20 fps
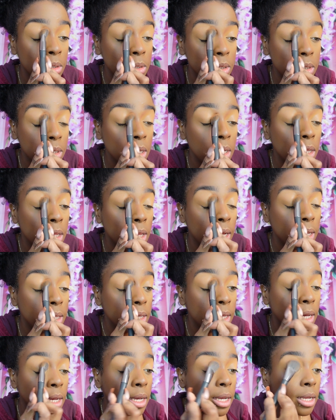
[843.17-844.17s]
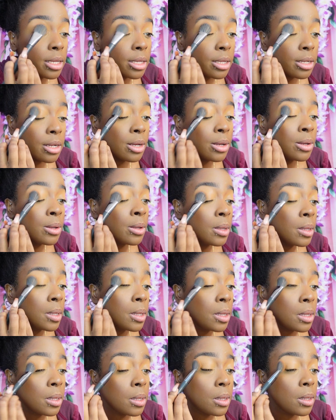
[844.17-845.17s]
Something like that, you know?
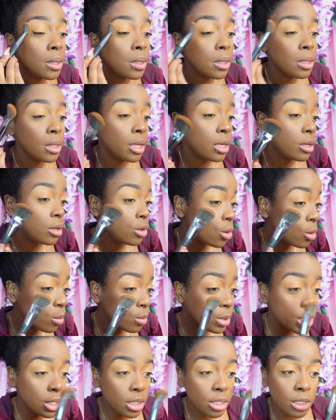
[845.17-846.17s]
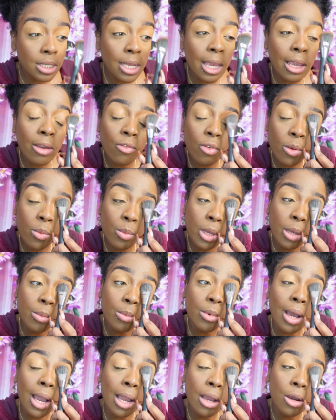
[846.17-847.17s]
Like, you don't be just taking from
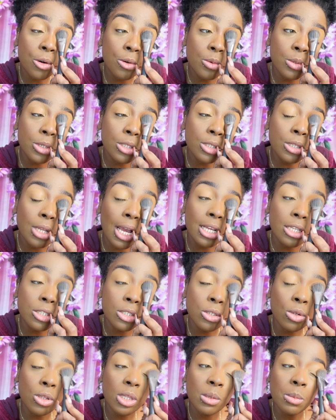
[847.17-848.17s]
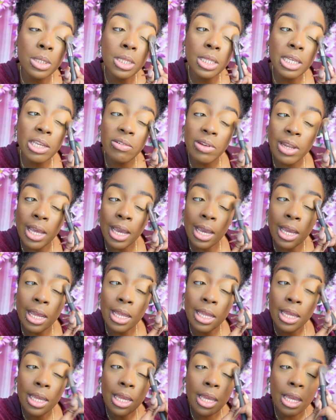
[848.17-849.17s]
people. I solely believe that.
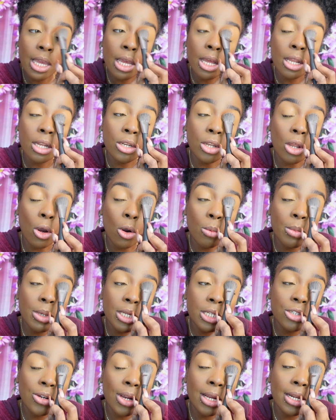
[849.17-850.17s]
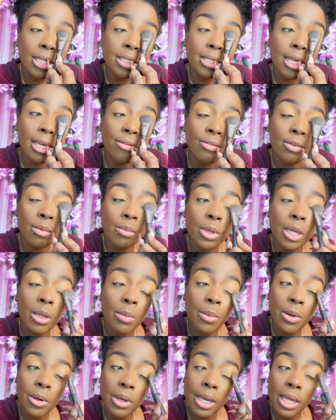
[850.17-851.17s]
Don't be trying to take from
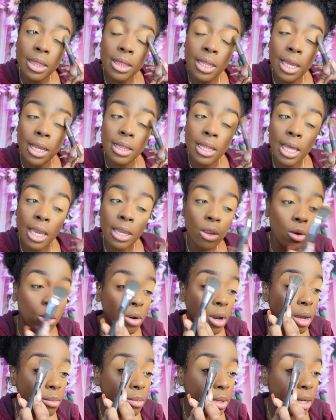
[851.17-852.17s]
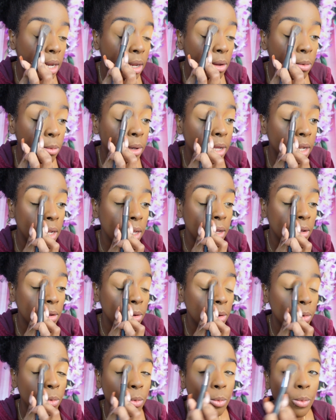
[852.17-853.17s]
people and think that your karma ain't waiting.
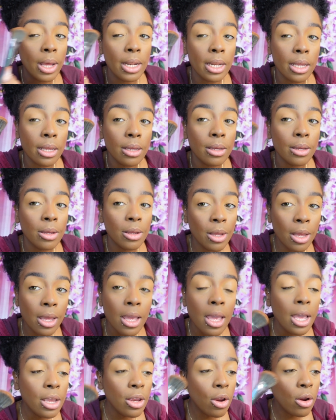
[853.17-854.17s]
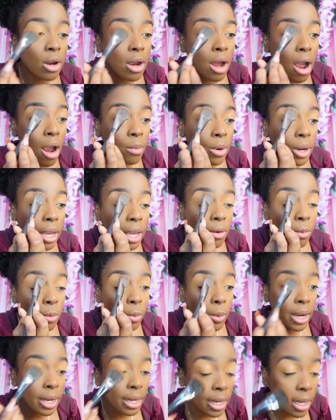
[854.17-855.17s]
Your karma ain't
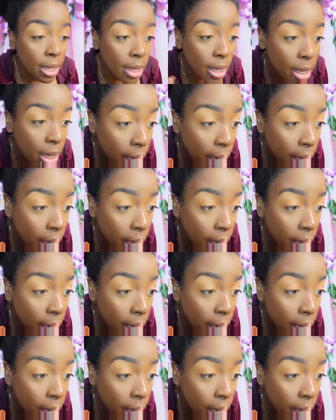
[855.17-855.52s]
waiting.